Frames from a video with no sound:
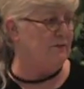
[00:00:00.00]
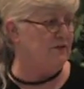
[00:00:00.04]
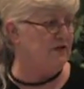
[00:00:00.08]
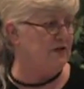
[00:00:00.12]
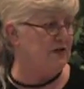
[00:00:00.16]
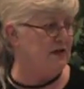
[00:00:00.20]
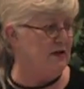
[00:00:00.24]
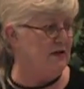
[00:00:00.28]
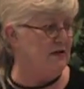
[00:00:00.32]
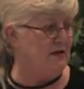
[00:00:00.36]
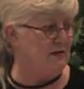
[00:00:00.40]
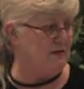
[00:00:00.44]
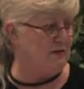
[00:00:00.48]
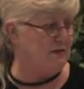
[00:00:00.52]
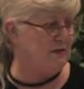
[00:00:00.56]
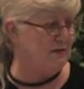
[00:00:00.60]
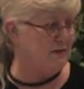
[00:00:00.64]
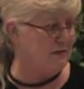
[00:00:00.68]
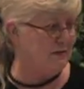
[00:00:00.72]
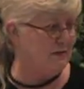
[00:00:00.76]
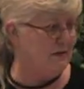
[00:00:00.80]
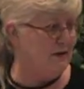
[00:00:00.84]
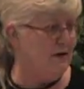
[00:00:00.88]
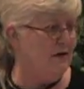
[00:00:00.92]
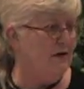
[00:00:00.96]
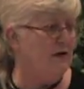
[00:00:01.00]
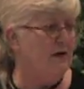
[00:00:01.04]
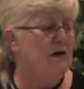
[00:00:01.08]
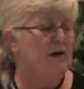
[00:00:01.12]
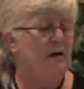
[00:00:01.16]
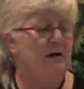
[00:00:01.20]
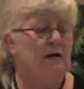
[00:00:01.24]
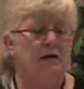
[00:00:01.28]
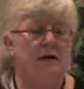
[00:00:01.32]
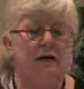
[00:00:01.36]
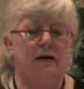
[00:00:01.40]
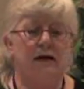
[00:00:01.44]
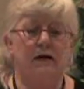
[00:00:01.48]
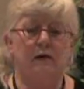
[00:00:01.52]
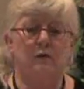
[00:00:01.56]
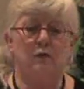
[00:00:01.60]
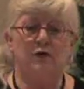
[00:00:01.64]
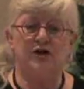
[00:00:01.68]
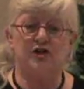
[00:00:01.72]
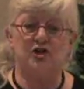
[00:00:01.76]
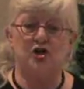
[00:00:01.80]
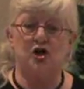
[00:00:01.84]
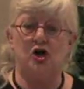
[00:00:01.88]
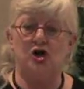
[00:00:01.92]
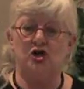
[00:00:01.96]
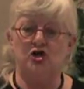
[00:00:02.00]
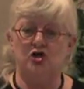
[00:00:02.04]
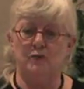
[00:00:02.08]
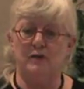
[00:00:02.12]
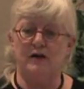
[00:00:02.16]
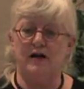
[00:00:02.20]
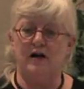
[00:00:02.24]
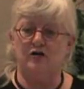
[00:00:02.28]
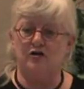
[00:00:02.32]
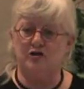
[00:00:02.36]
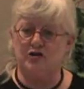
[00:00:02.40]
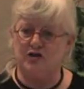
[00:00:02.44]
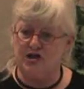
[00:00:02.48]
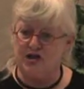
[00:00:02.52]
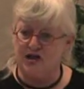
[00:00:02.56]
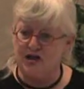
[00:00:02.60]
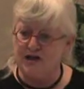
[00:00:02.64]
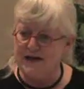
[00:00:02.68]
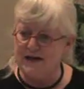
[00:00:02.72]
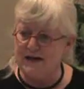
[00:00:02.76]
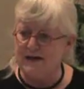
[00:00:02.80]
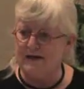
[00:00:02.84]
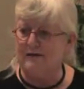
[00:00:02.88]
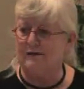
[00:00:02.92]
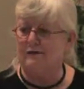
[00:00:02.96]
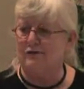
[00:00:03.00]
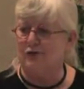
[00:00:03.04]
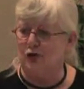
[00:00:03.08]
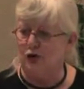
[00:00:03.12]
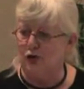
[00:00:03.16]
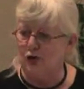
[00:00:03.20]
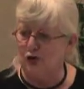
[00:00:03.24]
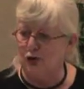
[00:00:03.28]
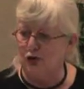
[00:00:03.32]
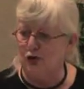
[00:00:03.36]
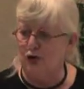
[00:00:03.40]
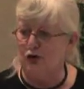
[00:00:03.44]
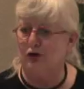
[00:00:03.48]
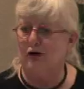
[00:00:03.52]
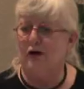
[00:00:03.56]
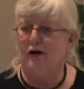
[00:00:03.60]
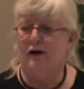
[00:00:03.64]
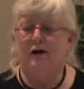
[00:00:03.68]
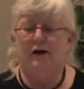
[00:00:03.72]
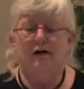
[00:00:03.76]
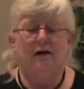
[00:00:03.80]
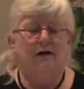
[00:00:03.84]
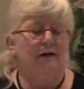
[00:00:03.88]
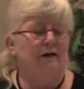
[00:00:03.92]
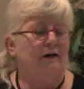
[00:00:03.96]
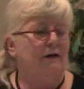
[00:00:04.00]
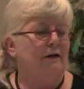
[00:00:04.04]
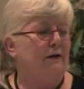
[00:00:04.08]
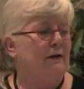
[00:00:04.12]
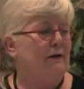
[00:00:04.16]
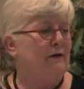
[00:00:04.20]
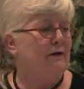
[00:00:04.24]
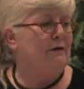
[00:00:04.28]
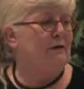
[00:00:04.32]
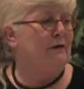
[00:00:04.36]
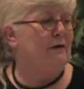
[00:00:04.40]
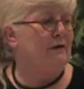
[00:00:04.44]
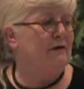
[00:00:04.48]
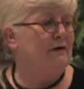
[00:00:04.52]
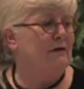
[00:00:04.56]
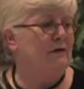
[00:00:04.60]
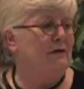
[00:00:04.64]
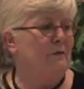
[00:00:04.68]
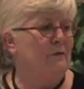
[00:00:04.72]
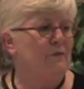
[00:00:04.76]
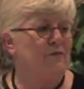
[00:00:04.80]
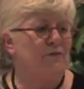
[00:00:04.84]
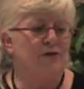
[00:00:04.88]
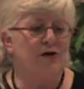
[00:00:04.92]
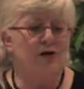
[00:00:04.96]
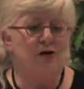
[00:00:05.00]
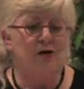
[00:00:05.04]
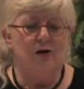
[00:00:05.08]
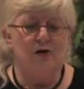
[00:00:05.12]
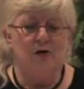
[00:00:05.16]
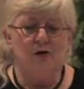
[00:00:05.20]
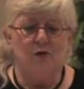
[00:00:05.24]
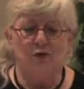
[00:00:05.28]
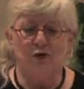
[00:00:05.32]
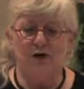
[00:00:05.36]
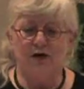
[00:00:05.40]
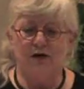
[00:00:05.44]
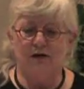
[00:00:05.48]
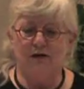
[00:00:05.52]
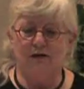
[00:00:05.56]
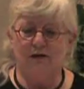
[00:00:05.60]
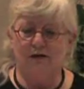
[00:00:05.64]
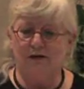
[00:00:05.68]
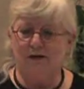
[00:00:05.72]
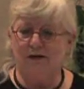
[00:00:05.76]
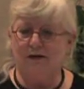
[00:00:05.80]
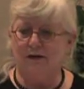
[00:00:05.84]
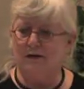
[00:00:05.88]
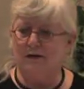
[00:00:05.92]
tense. And we talked about she and her. And we,